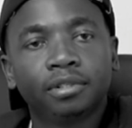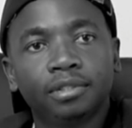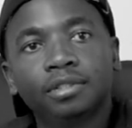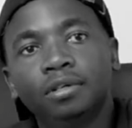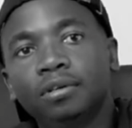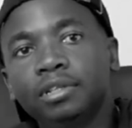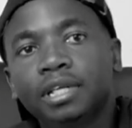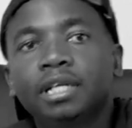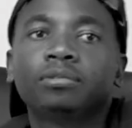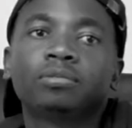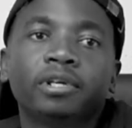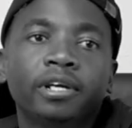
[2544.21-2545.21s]
So it's a lot
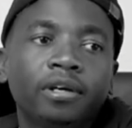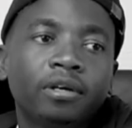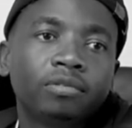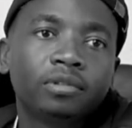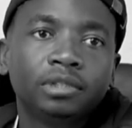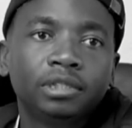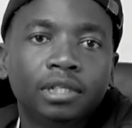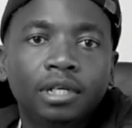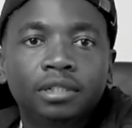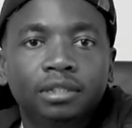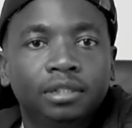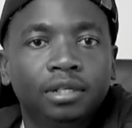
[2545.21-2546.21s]
that we have to
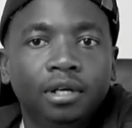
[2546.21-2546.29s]
just